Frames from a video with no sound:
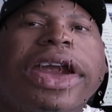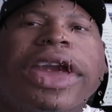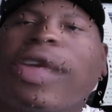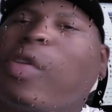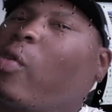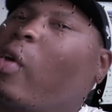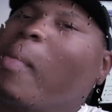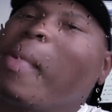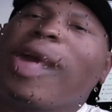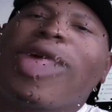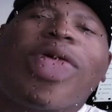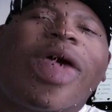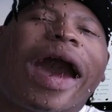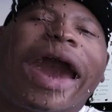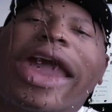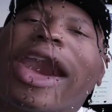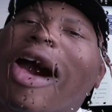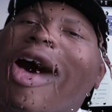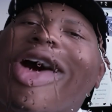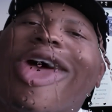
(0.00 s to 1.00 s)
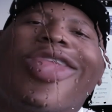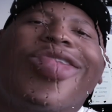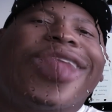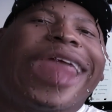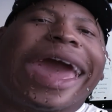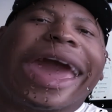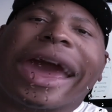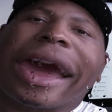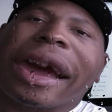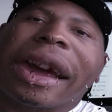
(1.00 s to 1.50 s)
Dude, it'd be quiet all
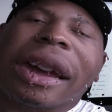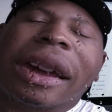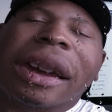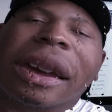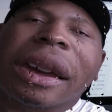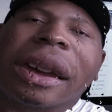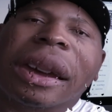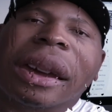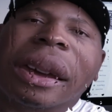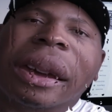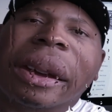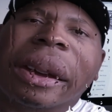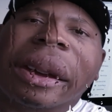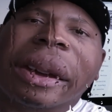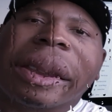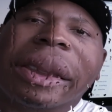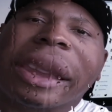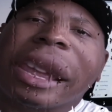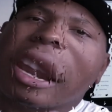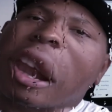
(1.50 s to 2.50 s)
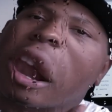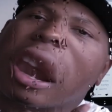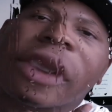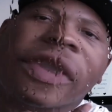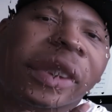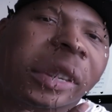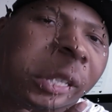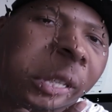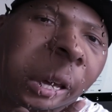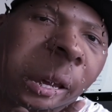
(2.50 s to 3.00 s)
day, then all
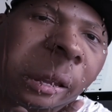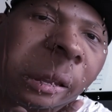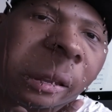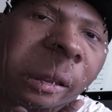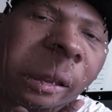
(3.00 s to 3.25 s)
of a sudden.